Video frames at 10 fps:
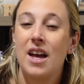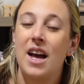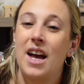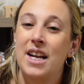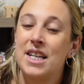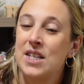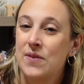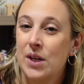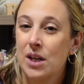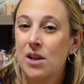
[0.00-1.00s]
And he's
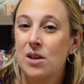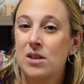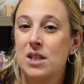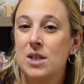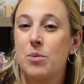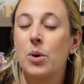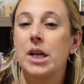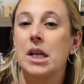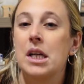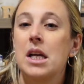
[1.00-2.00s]
feeling a little
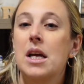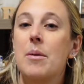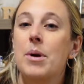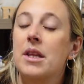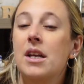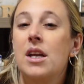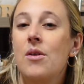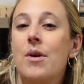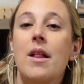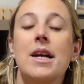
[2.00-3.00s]
disappointed, but then he
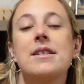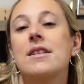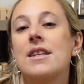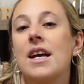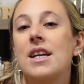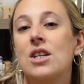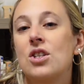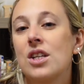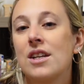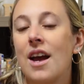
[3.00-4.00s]
realizes that he
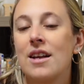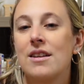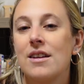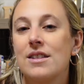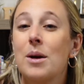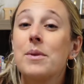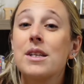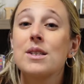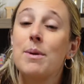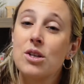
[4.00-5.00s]
should get something
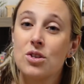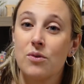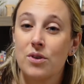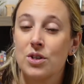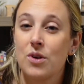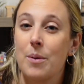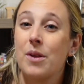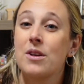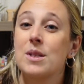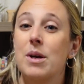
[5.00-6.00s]
special for his
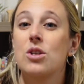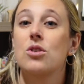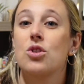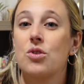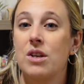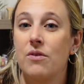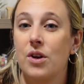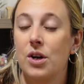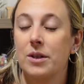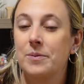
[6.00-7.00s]
grandmother, a special treat for
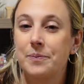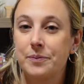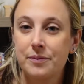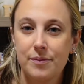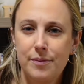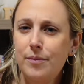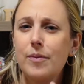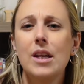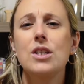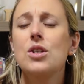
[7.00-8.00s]
her.
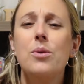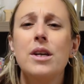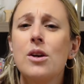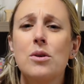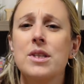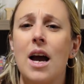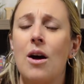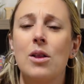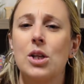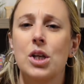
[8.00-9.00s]
So he goes
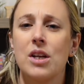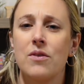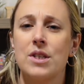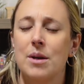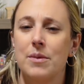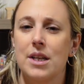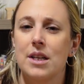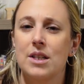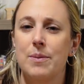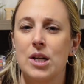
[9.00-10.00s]
out looking for something
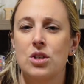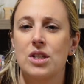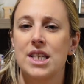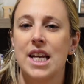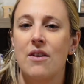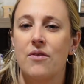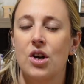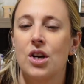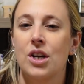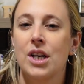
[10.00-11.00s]
special to get for
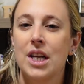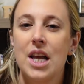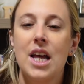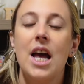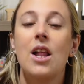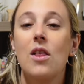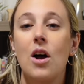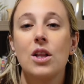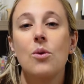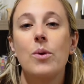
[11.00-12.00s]
her, and
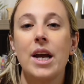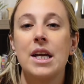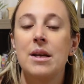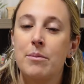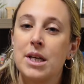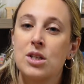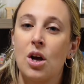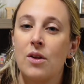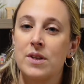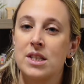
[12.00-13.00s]
along the way he meets all
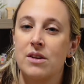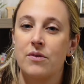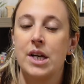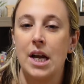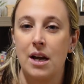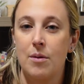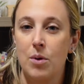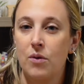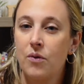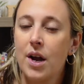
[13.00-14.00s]
of his different
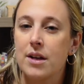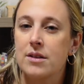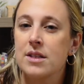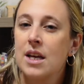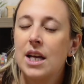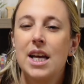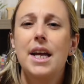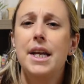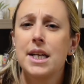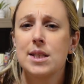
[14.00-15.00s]
animal friends.
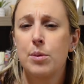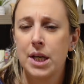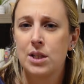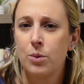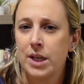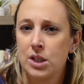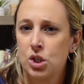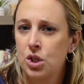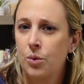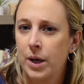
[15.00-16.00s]
He explains what he's
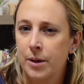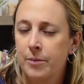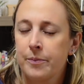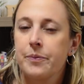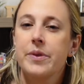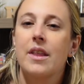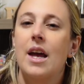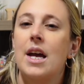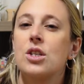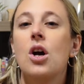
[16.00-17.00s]
doing
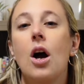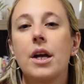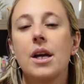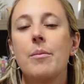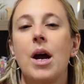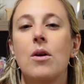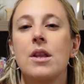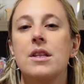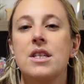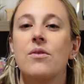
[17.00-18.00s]
and talking about
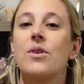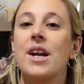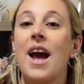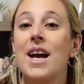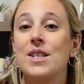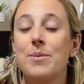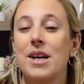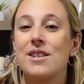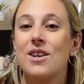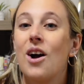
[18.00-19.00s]
different
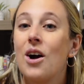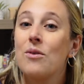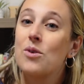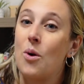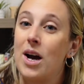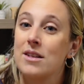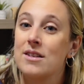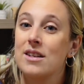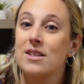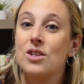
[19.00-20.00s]
aspects of
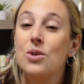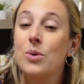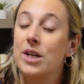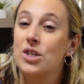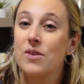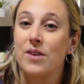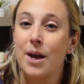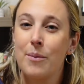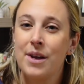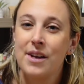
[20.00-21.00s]
KWANZAA to each of
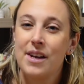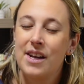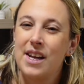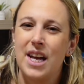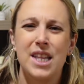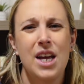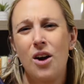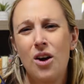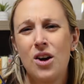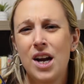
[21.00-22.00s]
them, and they
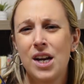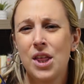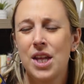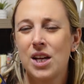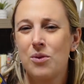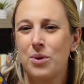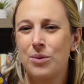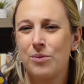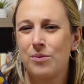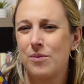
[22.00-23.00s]
all kind of think, well,